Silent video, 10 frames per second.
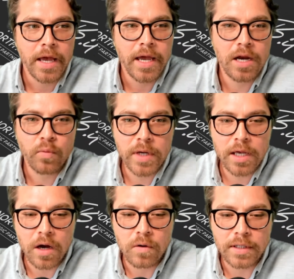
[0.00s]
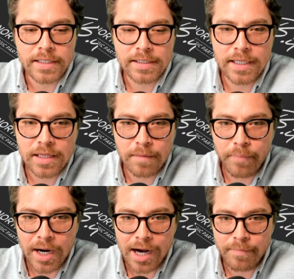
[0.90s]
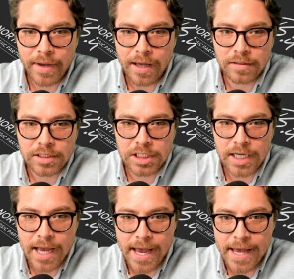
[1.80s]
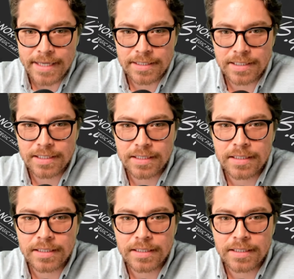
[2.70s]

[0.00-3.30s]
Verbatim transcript: here we go. Let's get the pop out chat.